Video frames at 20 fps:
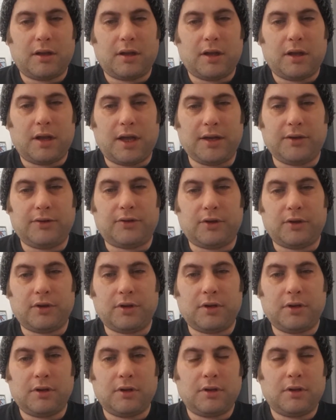Hey,
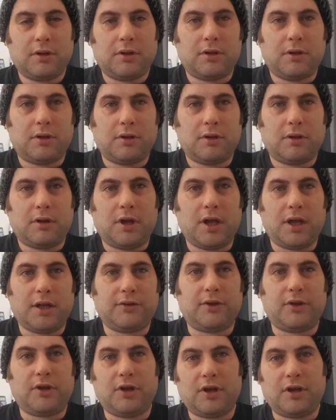dude. Hey,
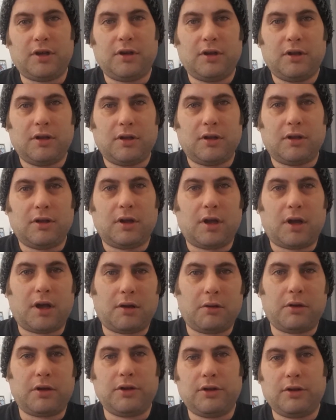dude. I
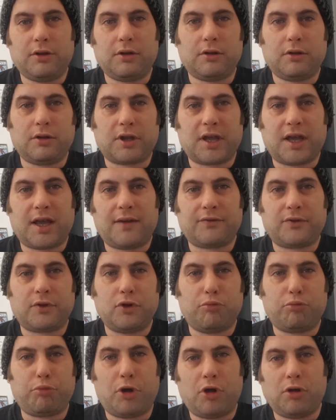want you to look after
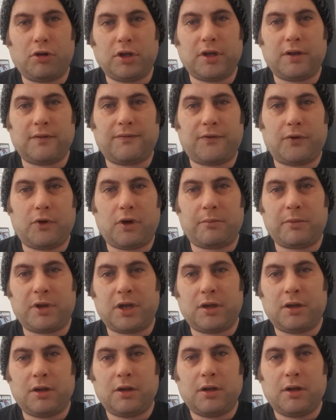Napoleon for
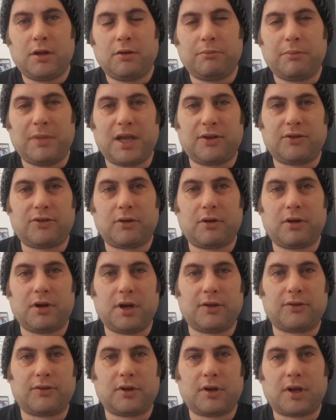me. Make sure he
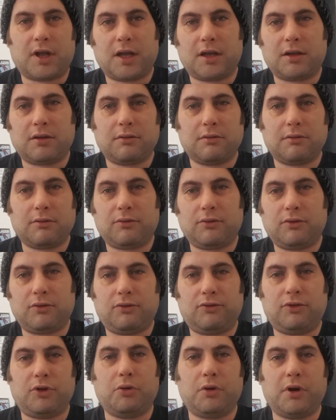doesn't like
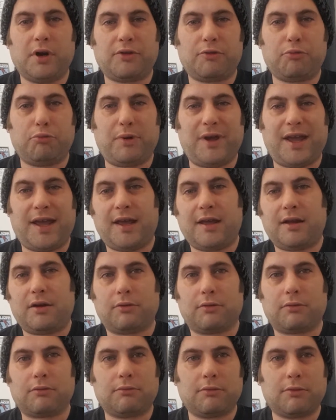do anything bad
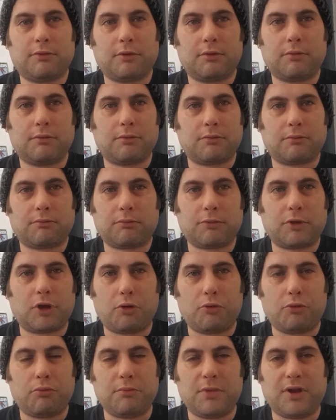or
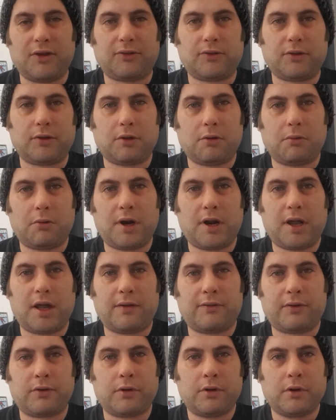go missing or
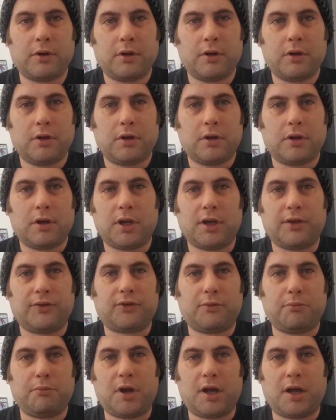whatever. Here's
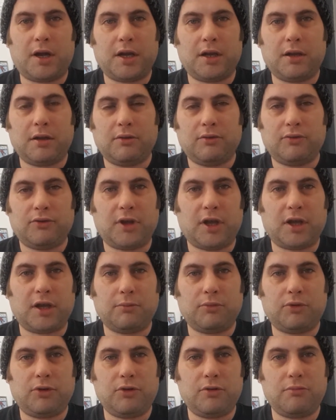some money. Take
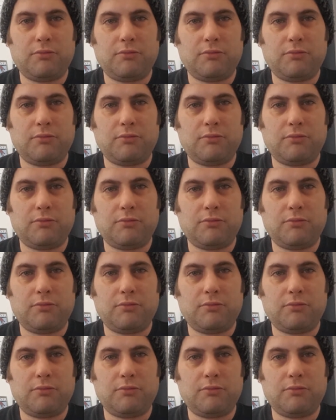him to the